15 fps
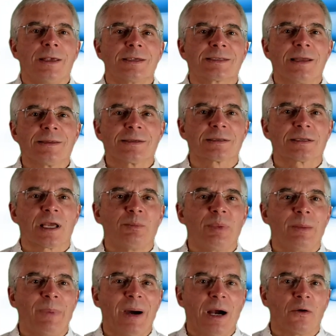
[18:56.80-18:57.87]
Senses can
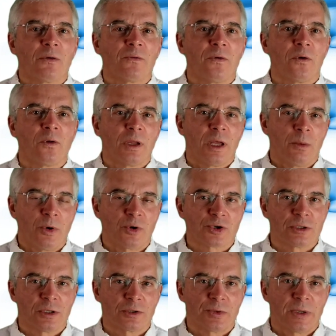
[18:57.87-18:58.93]
be powerful
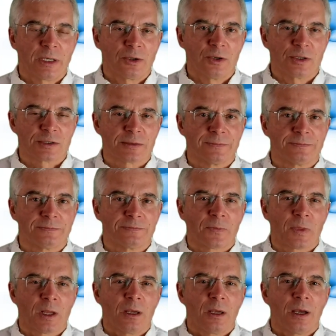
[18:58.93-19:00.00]
emotional triggers.
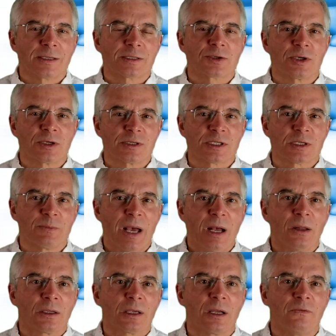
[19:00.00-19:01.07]
A certain
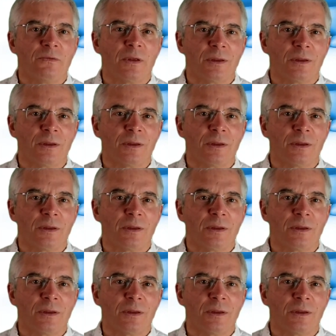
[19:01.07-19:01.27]
smell can